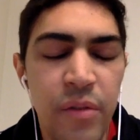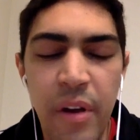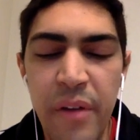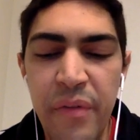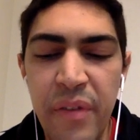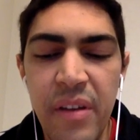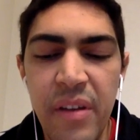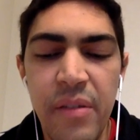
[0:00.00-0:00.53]
So
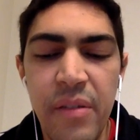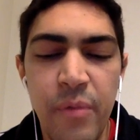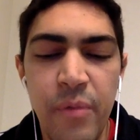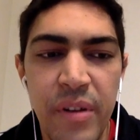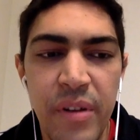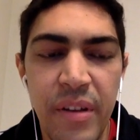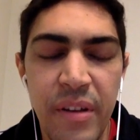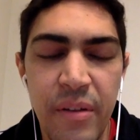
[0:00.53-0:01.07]
I think it
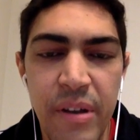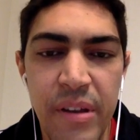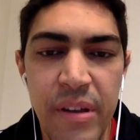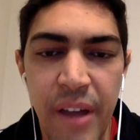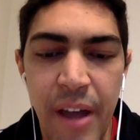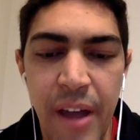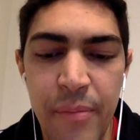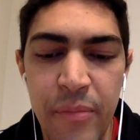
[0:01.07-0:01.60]
was a great
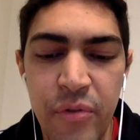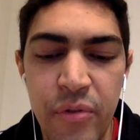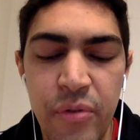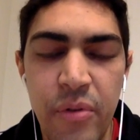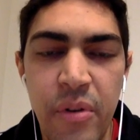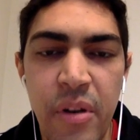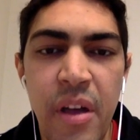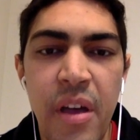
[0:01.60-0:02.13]
time
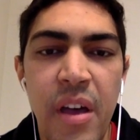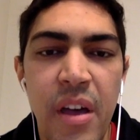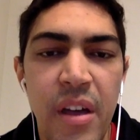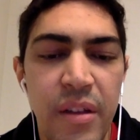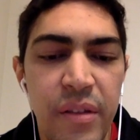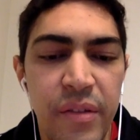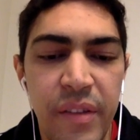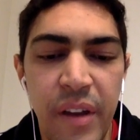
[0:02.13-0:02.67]
to
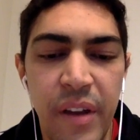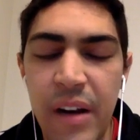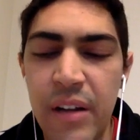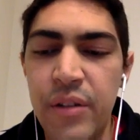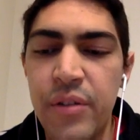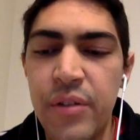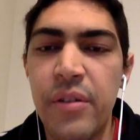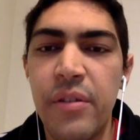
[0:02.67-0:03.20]
start
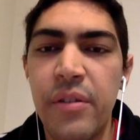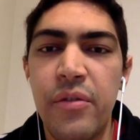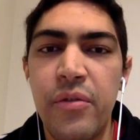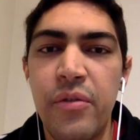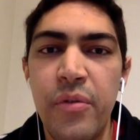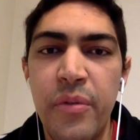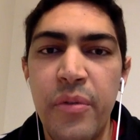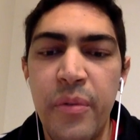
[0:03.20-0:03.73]

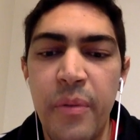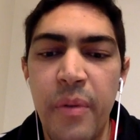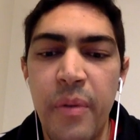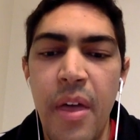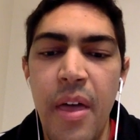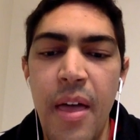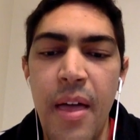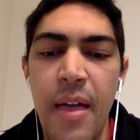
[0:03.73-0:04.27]
to
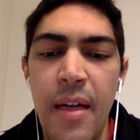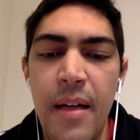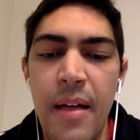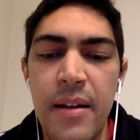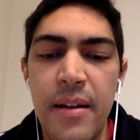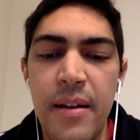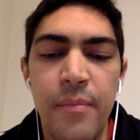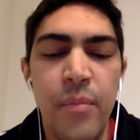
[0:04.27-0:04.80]

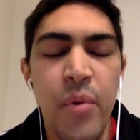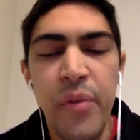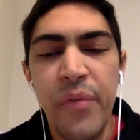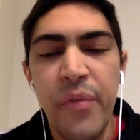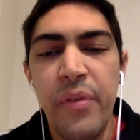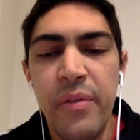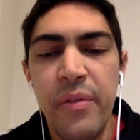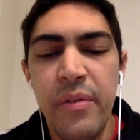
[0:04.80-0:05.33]
uh, move
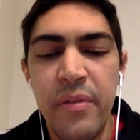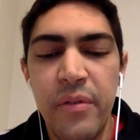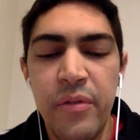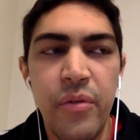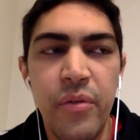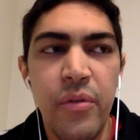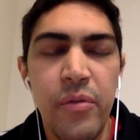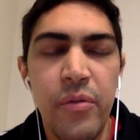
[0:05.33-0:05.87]

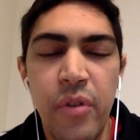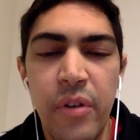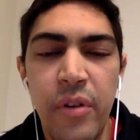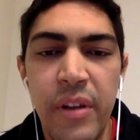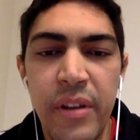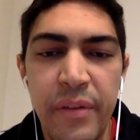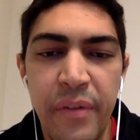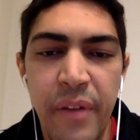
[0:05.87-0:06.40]
to to
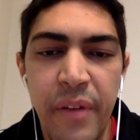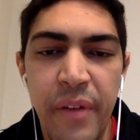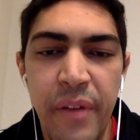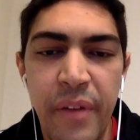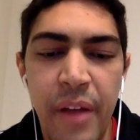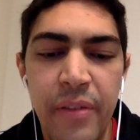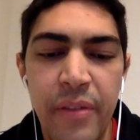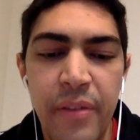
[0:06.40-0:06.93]
another
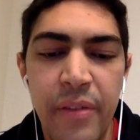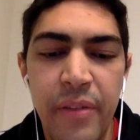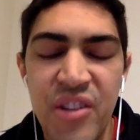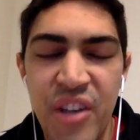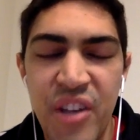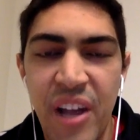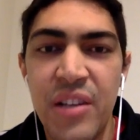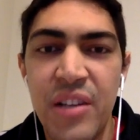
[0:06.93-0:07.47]
um,
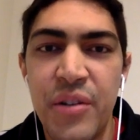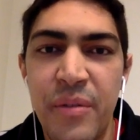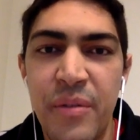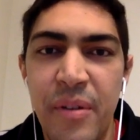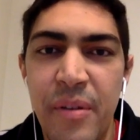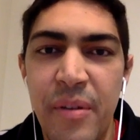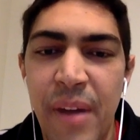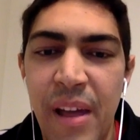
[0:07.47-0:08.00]
challenge
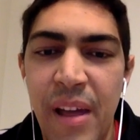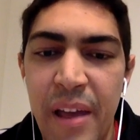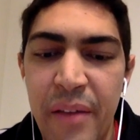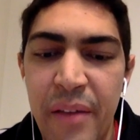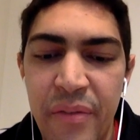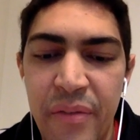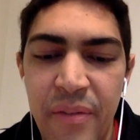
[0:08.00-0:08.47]
in my life.